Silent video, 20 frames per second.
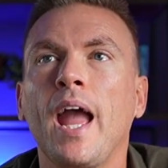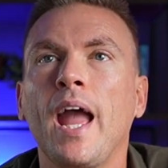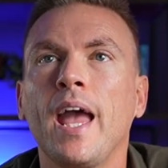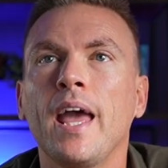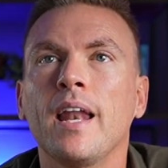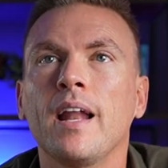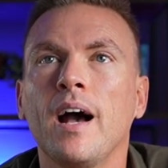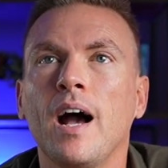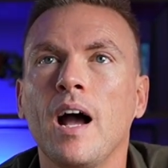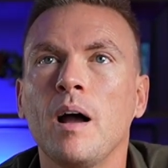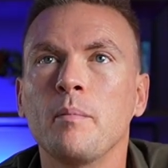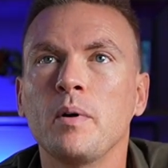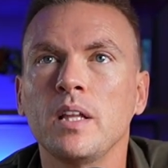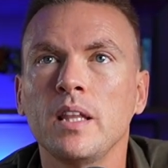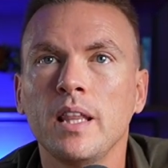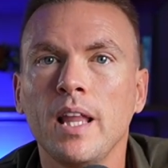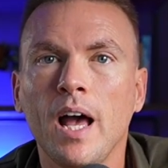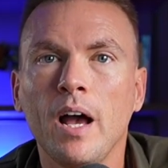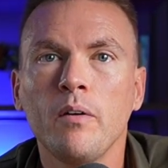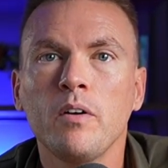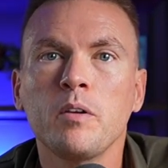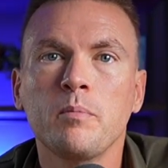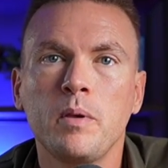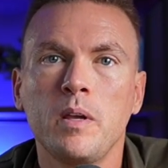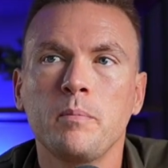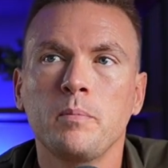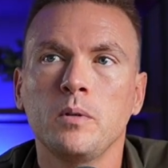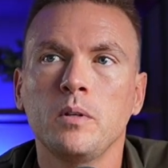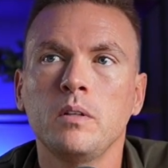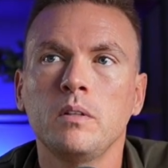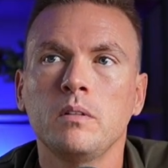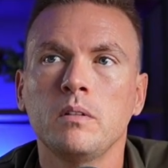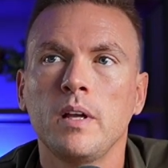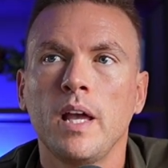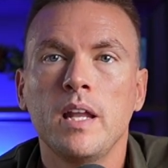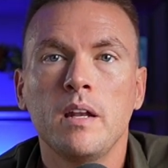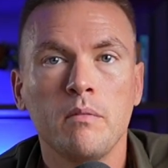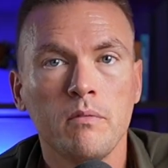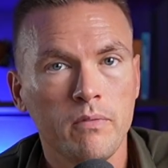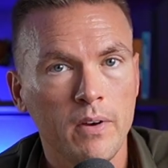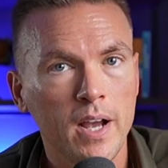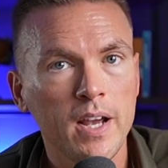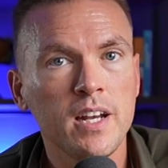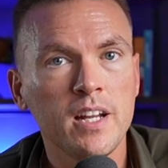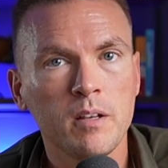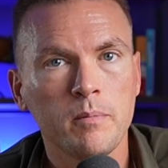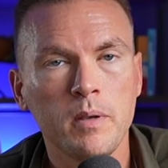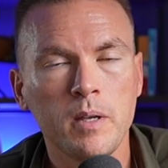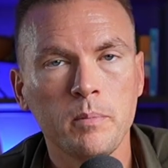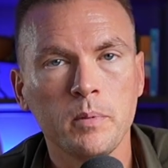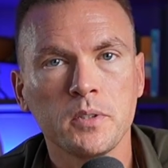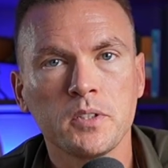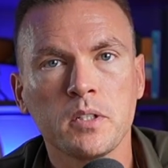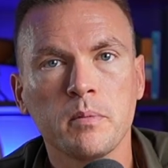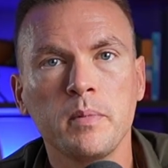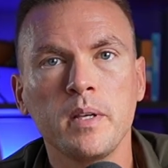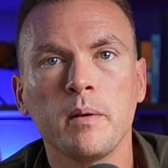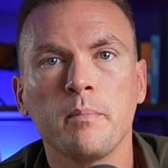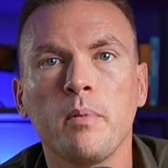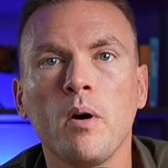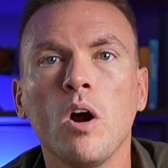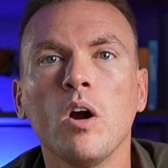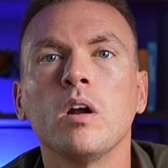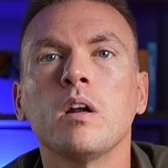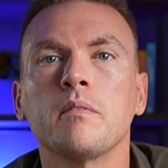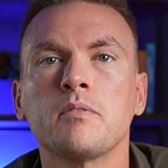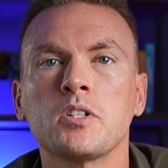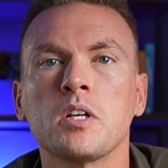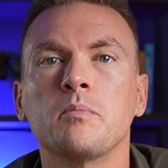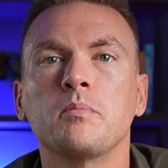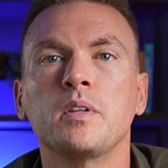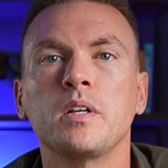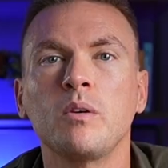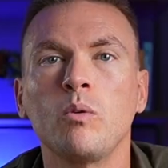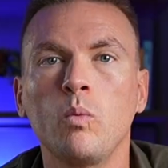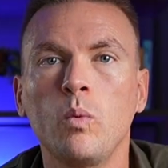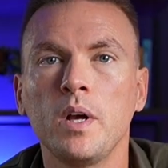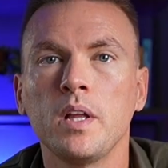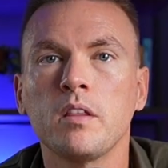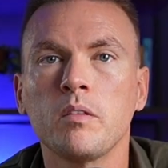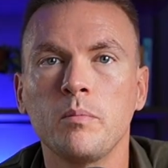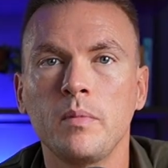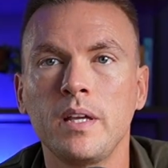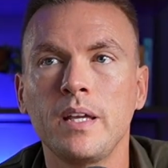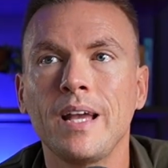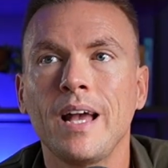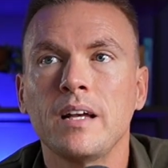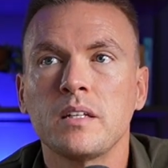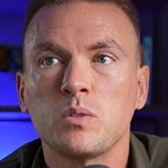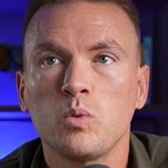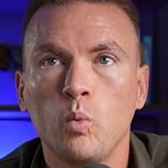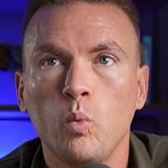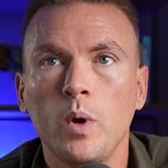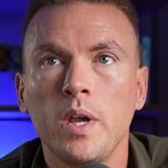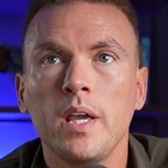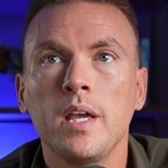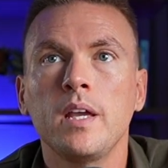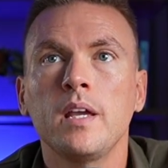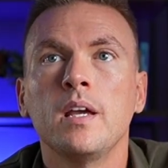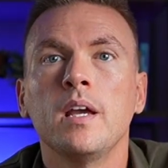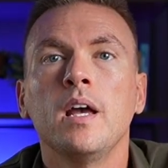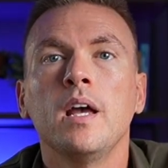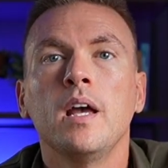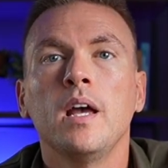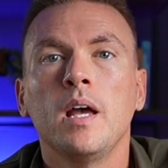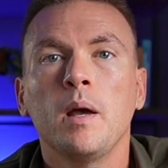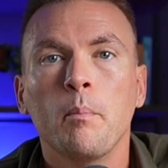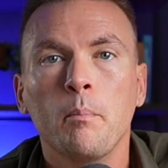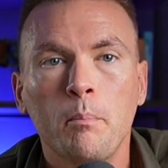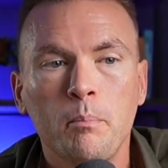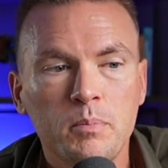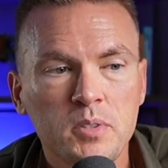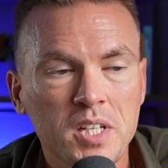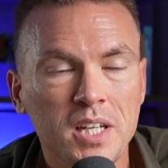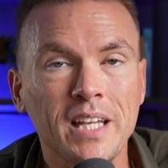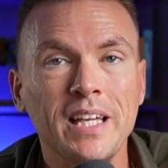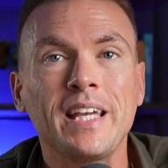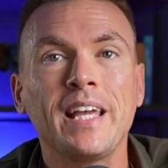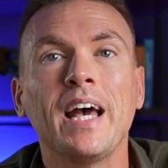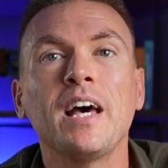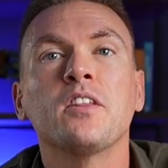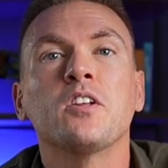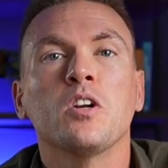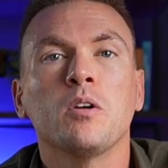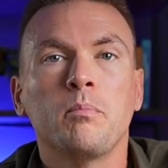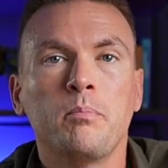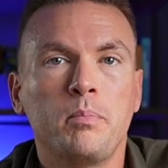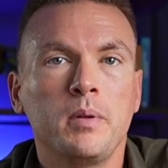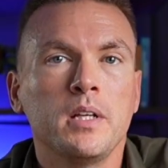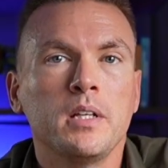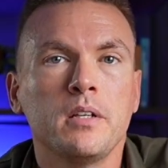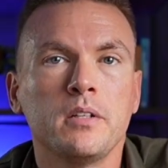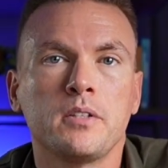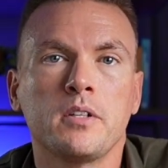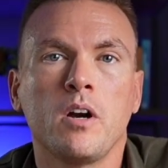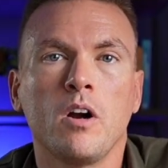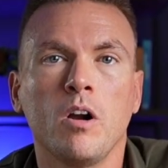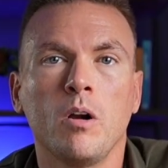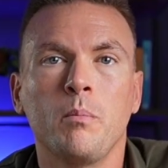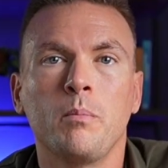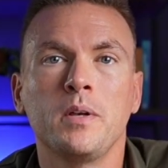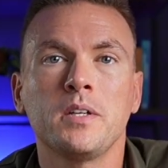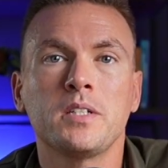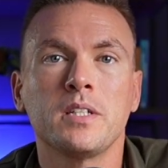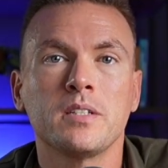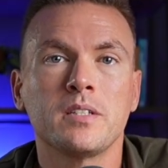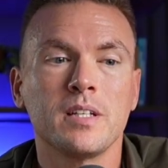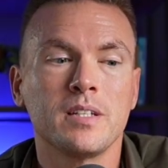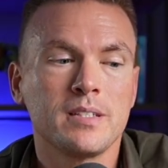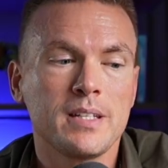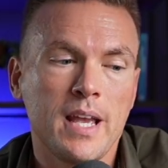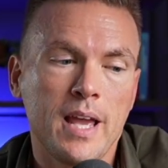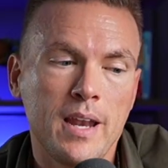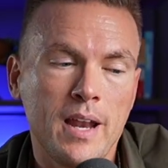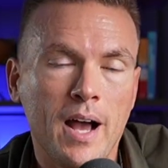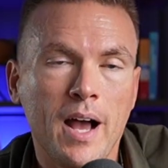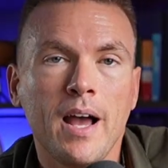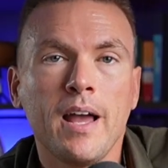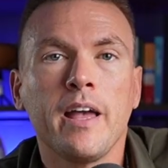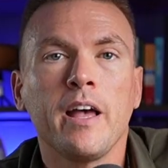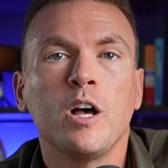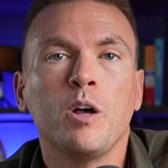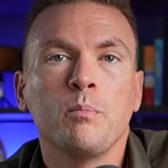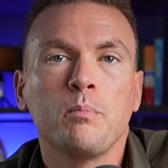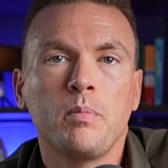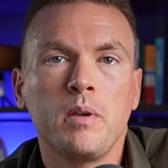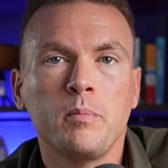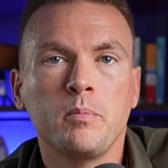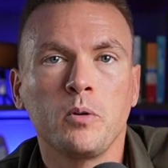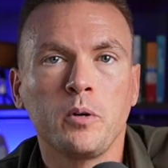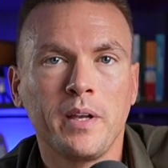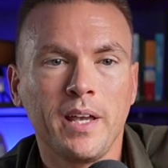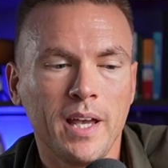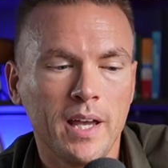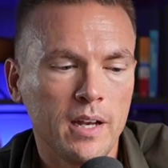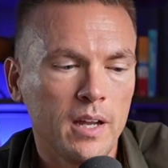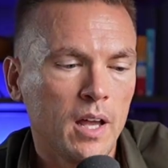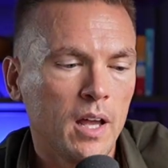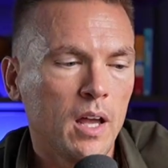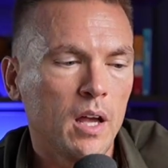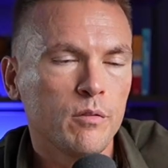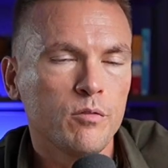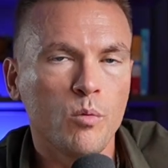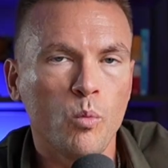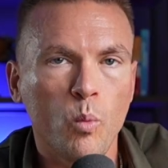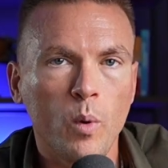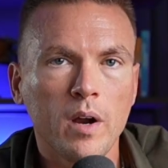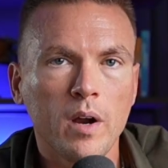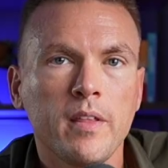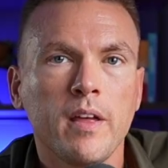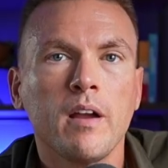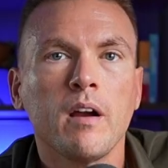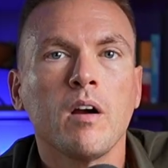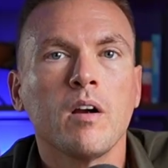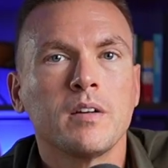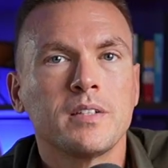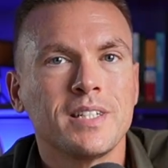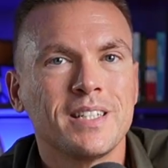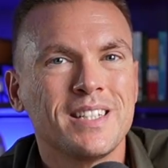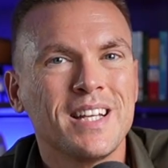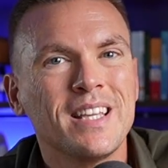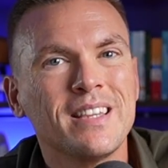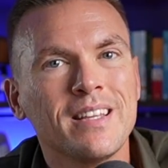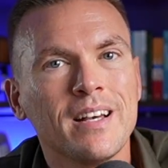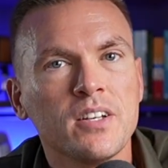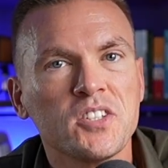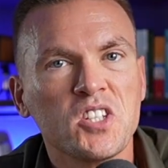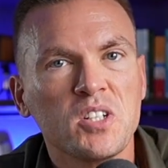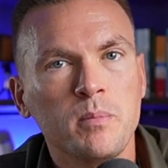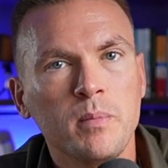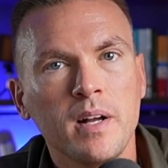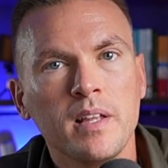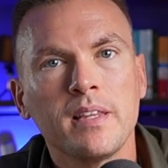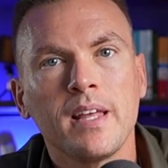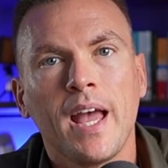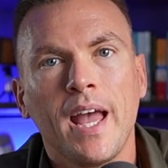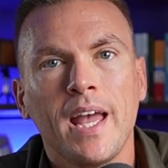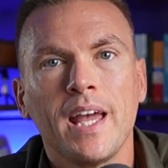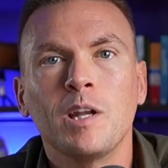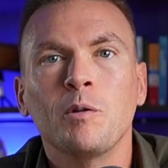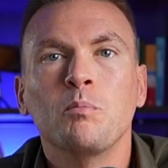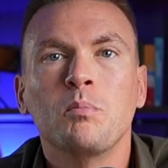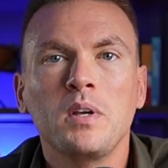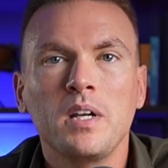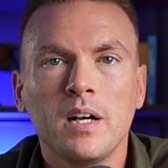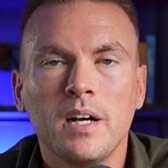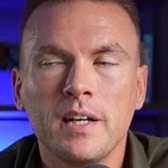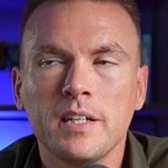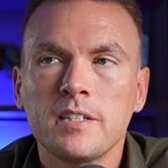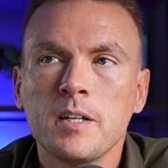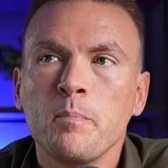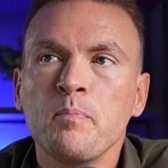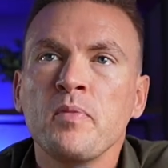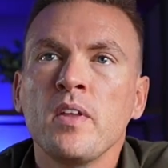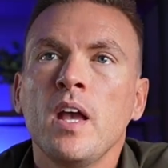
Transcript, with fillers: And I'm allowing people, inviting people to be a part of something with me as we together build our businesses. And I help people get from they are to 10,000 a month and beyond.